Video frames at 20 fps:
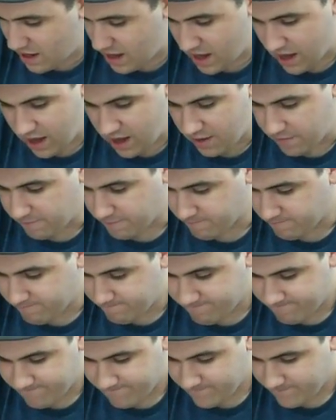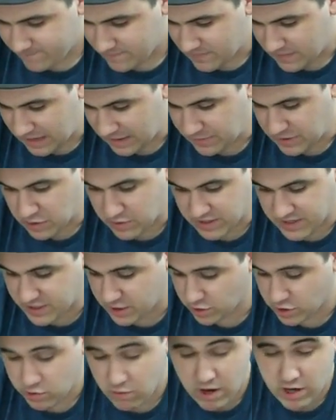Um, I mean, you could
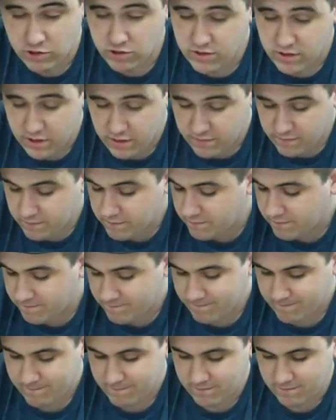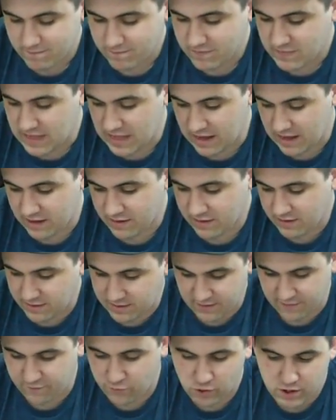still squadron them.
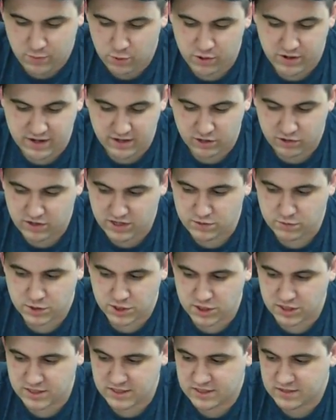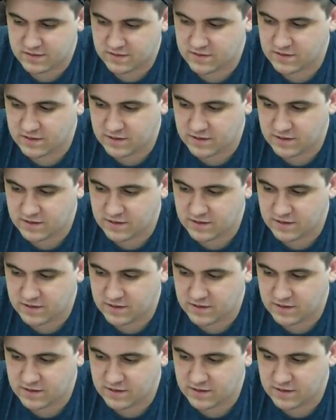The forty point increase was just